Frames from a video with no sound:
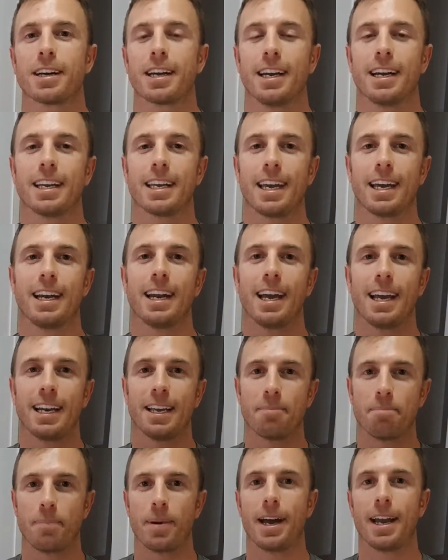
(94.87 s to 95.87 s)
going to get
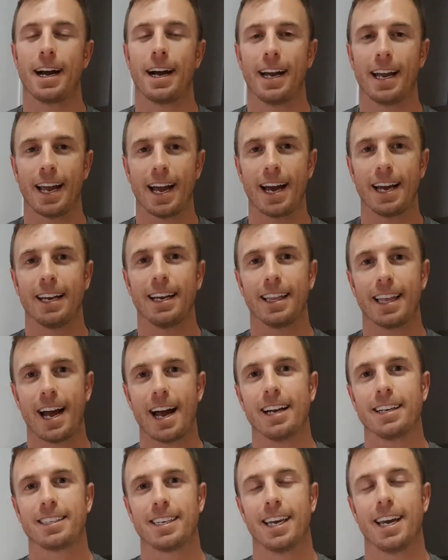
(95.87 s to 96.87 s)
any better at
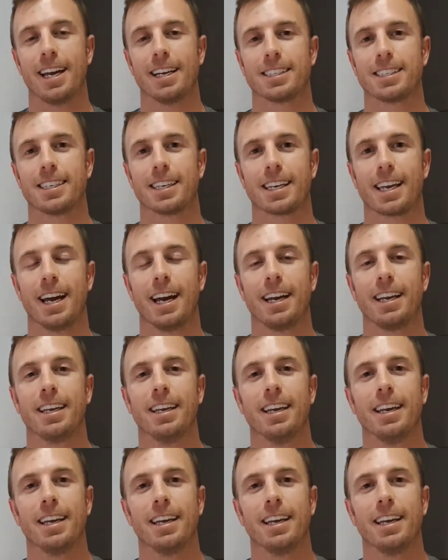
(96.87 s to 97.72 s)
that test, okay?